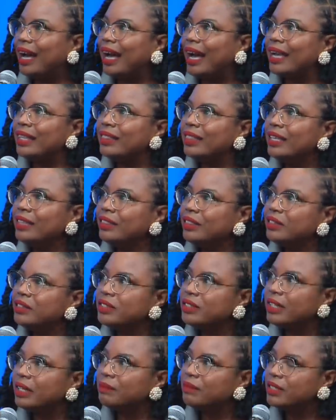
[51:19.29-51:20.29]
I think
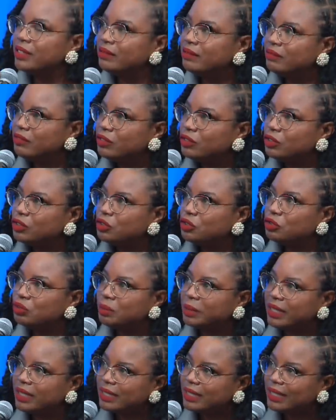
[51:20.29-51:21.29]
there's something
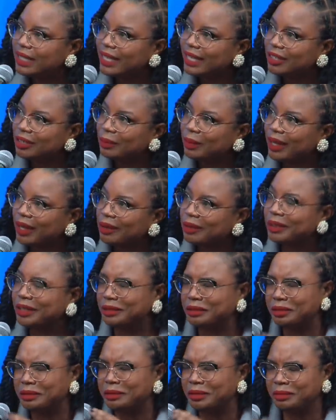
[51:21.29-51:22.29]
to be said about,
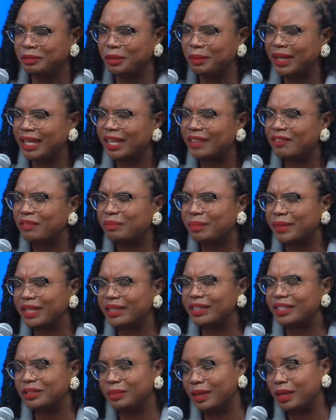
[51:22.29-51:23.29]
and you may not have
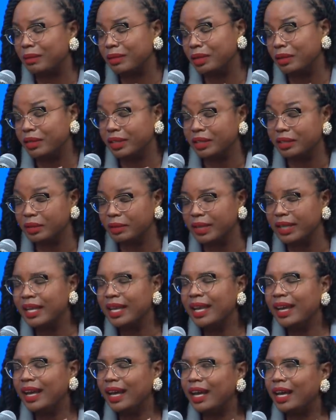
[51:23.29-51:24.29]
meant this, but I'm going to go there anyway,
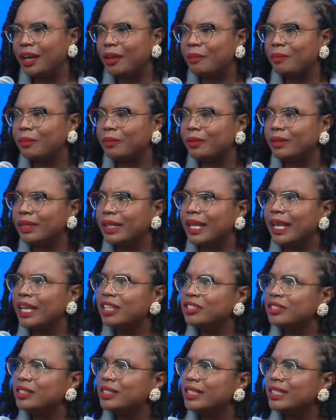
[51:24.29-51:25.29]
the
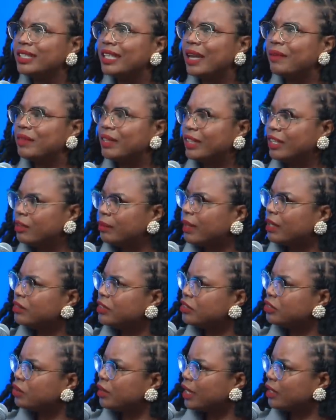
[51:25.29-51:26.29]
agencies having to think about
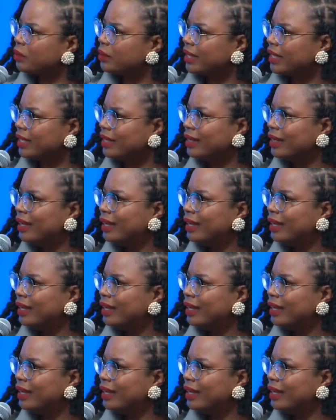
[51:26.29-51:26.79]
digital equity.